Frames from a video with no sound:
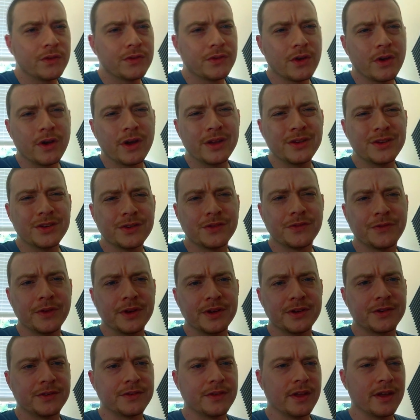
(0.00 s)
So I just
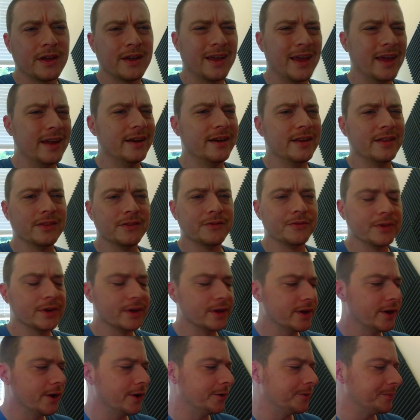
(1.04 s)
finished editing the
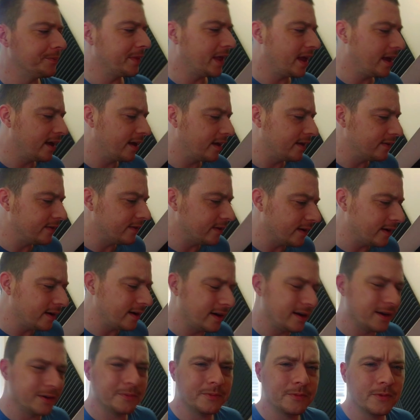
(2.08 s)
video, and
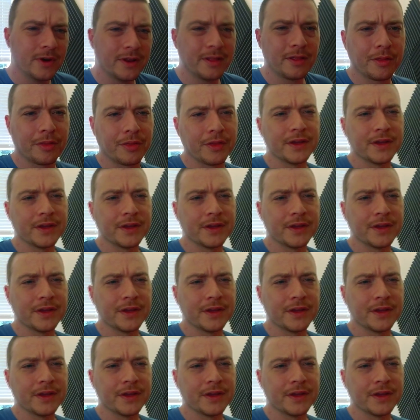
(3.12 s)
one of the